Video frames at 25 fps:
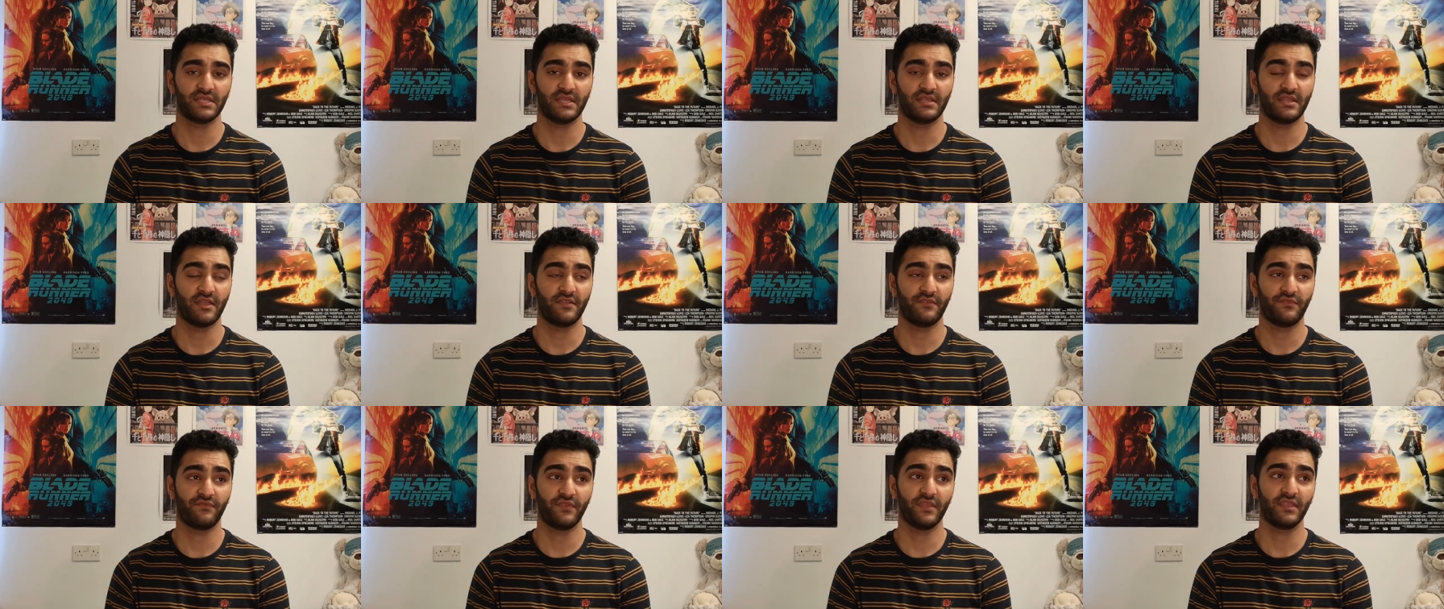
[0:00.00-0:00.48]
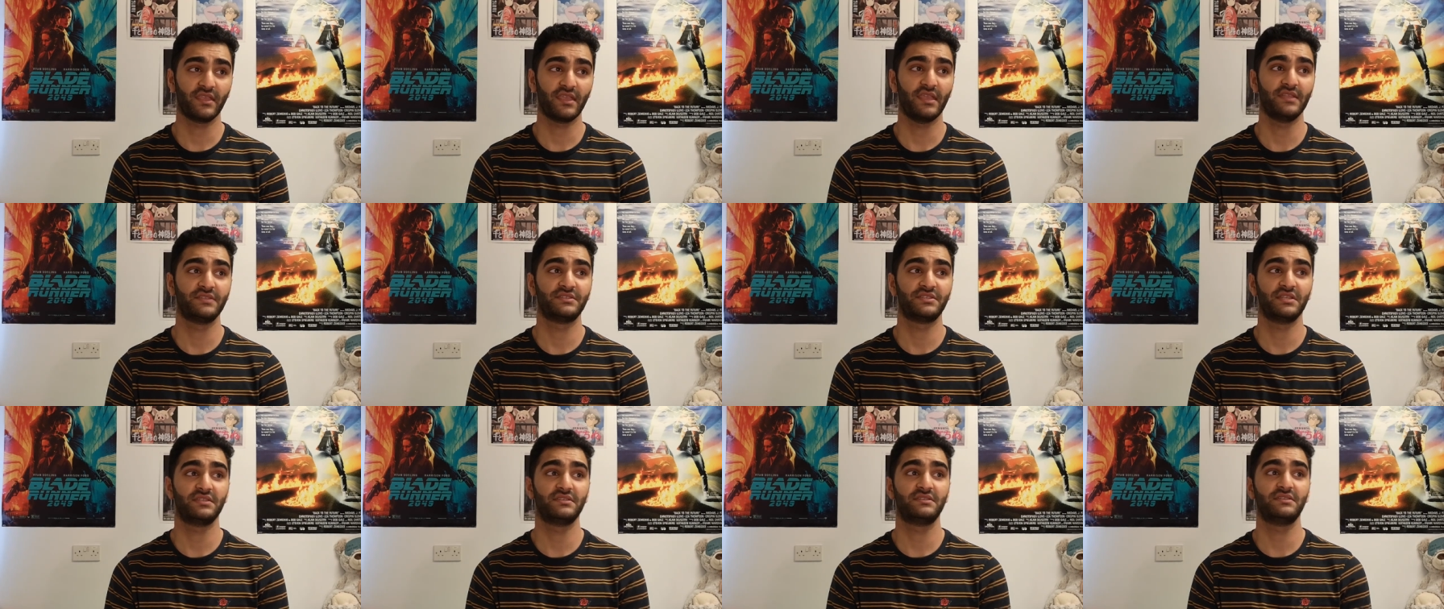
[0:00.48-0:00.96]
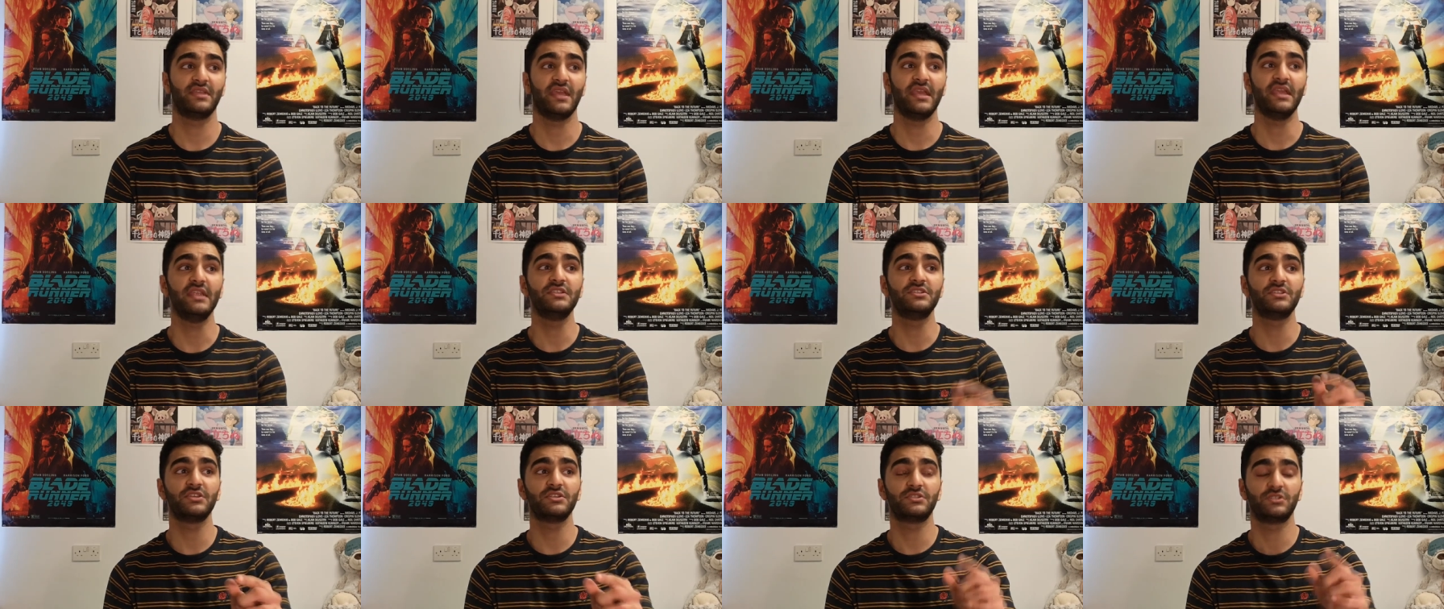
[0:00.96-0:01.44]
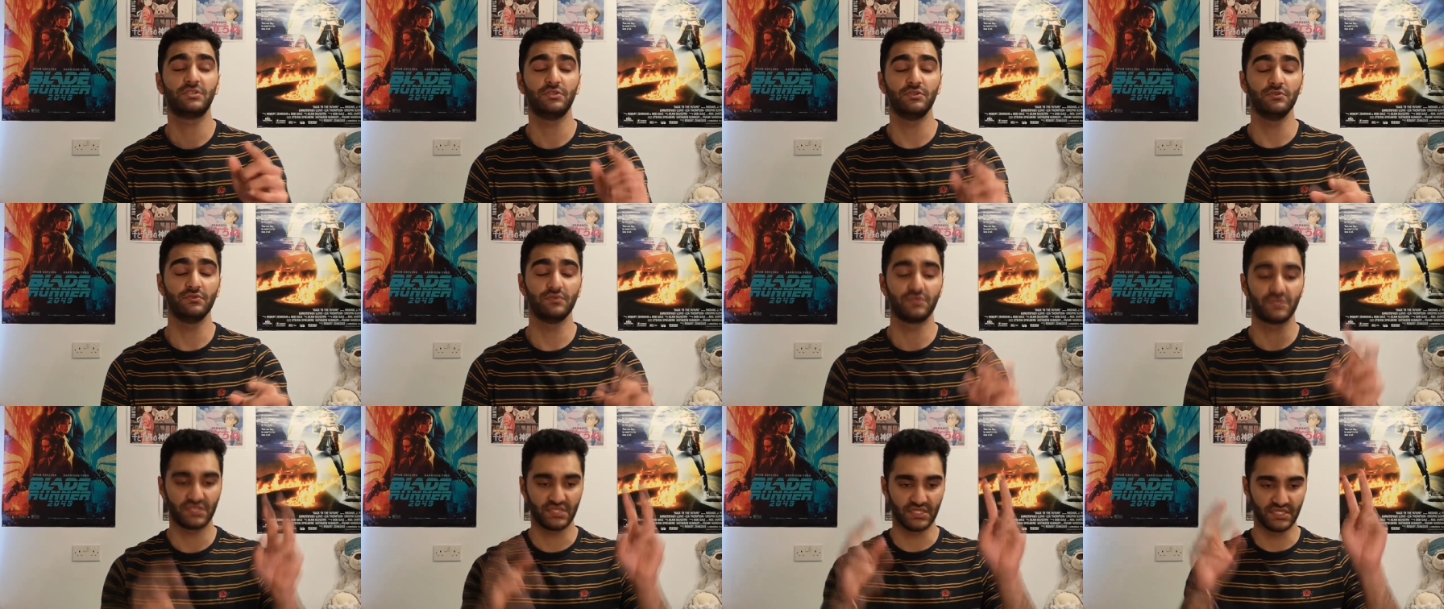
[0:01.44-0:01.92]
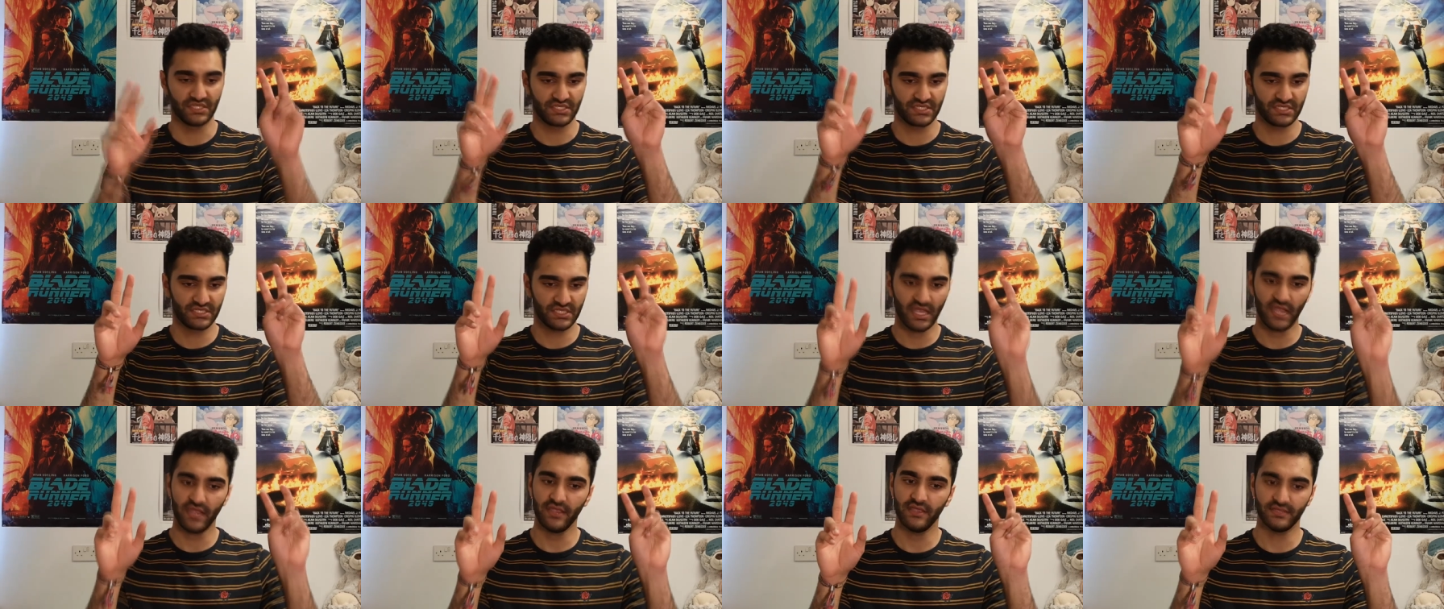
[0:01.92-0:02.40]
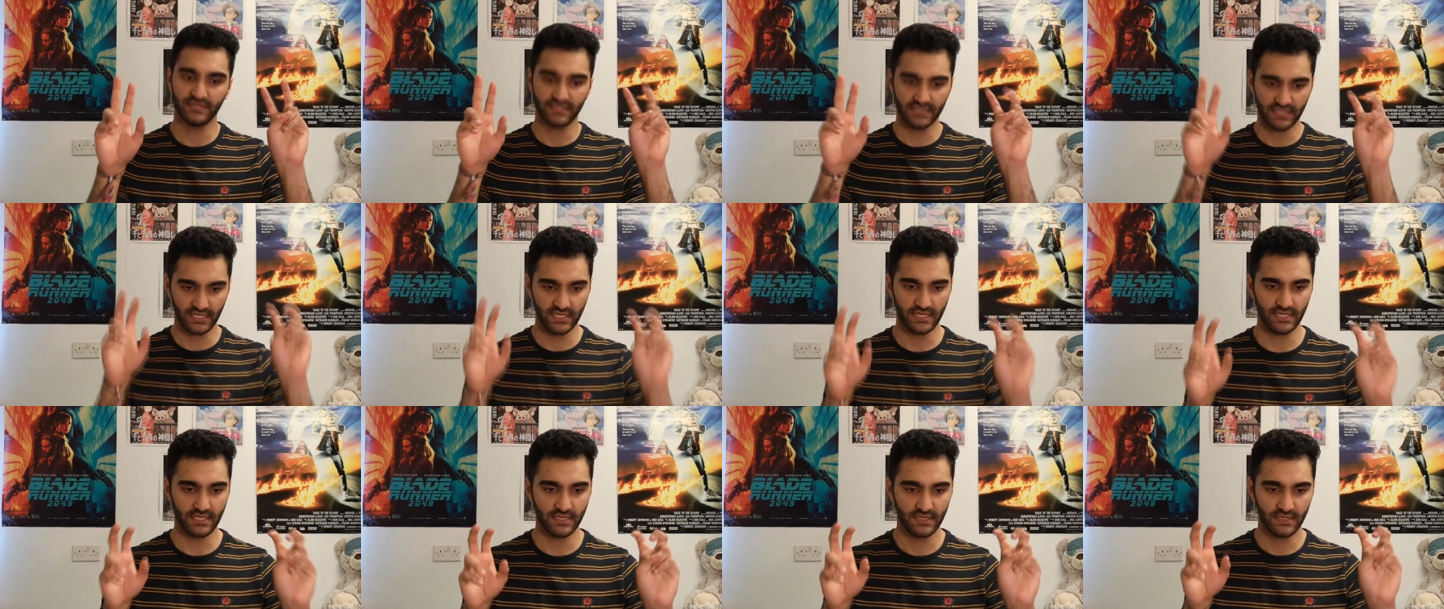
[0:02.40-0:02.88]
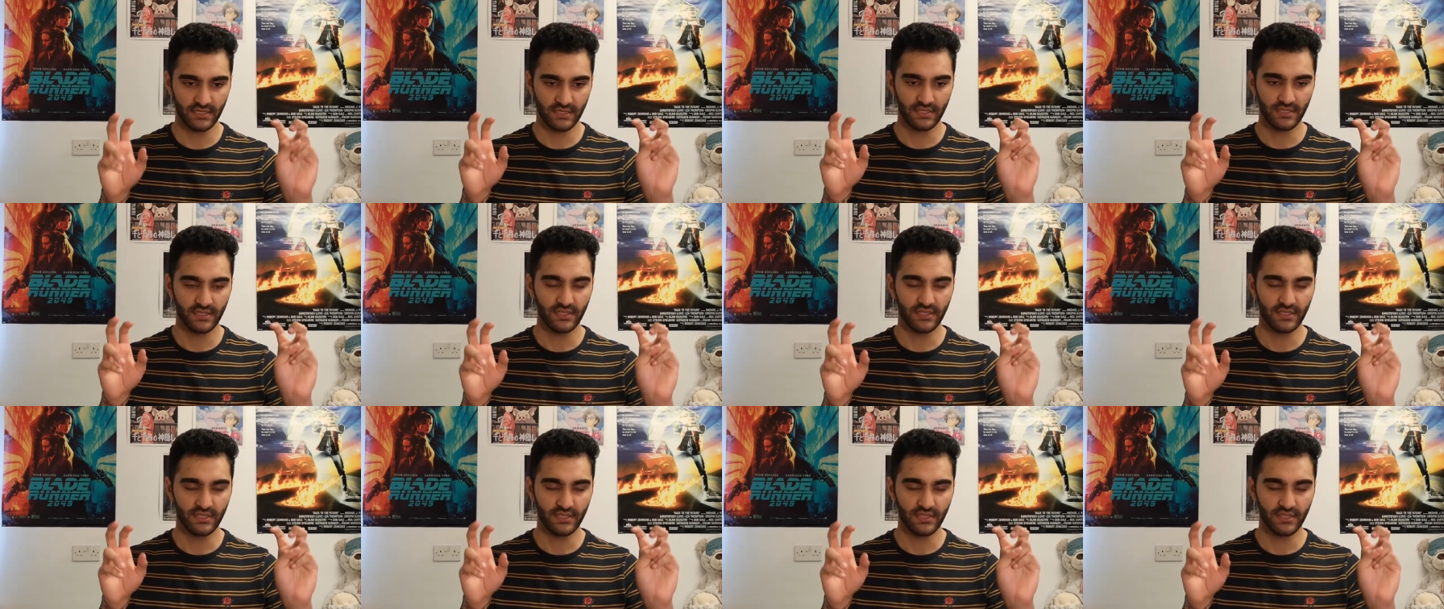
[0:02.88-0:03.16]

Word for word: and I think it's a danger to society